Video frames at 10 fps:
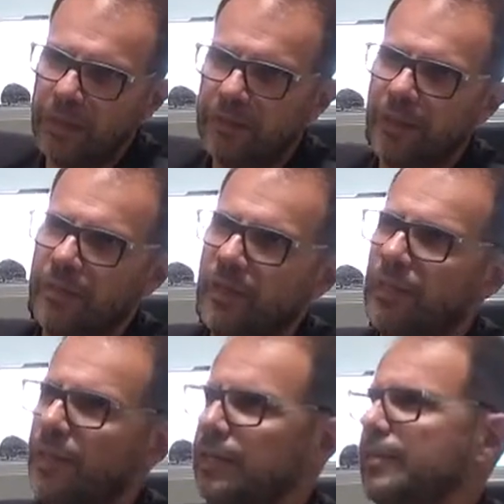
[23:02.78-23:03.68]
at the idea
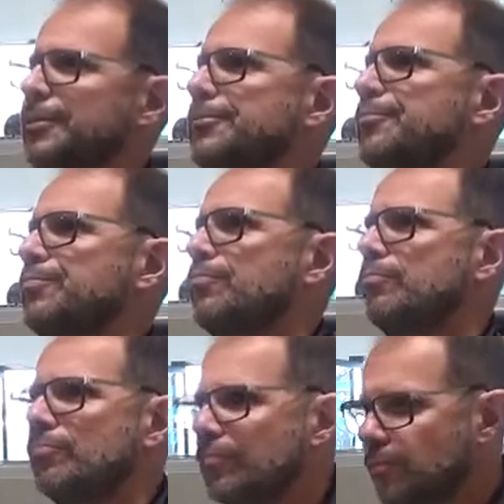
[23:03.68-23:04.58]
that
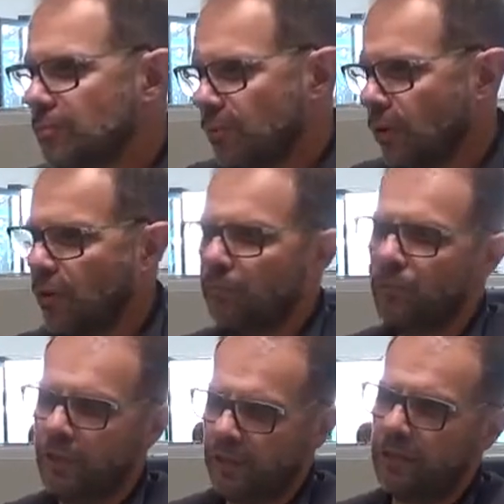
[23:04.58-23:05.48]

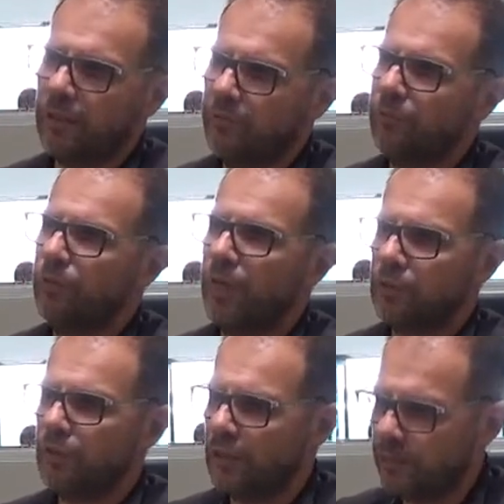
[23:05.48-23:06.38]
hopefully, if you
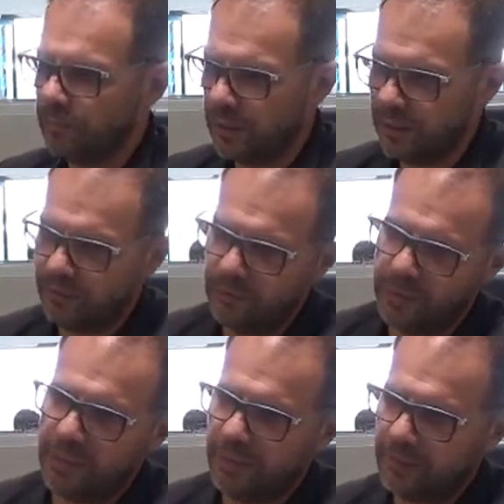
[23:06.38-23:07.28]
actually believe that
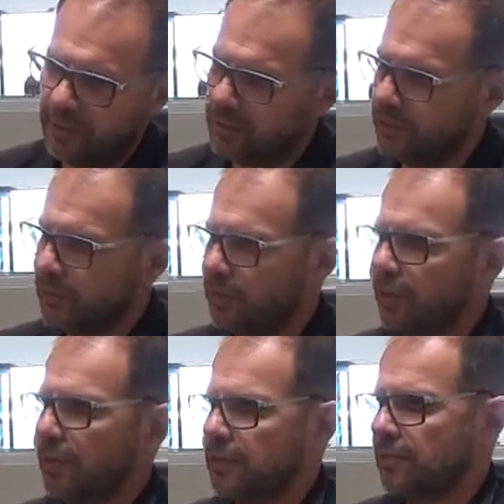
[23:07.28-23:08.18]

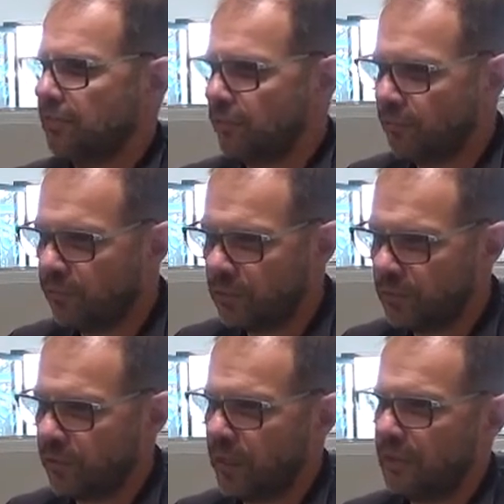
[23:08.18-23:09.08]
architecture is a sort of form
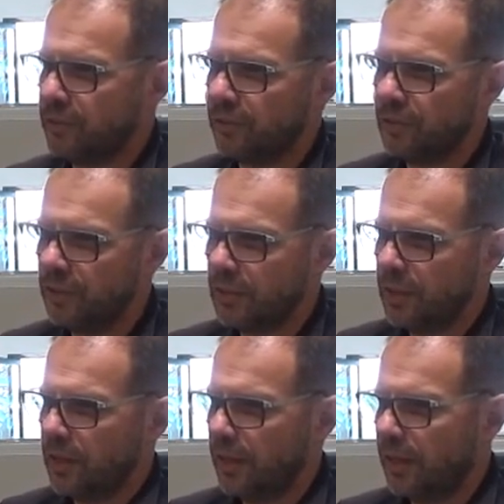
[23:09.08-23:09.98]
of culture,
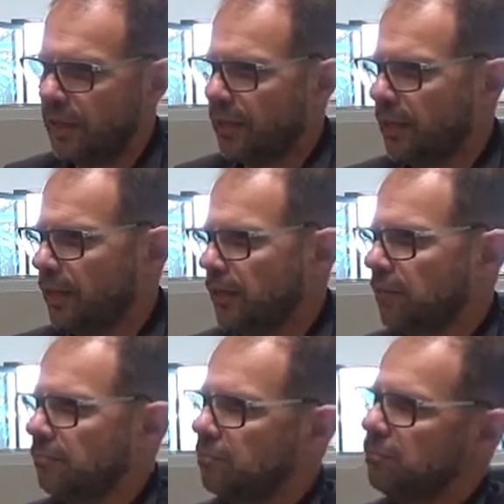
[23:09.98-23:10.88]

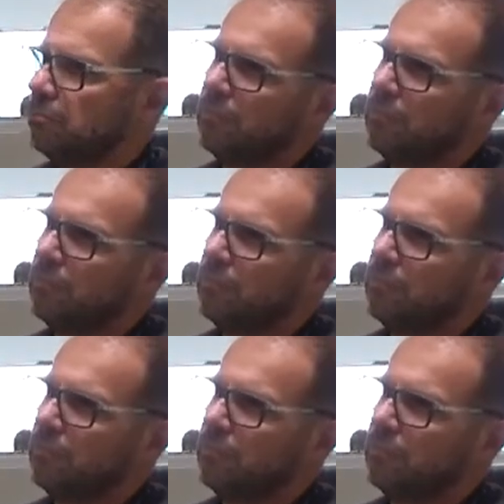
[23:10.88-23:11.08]
um,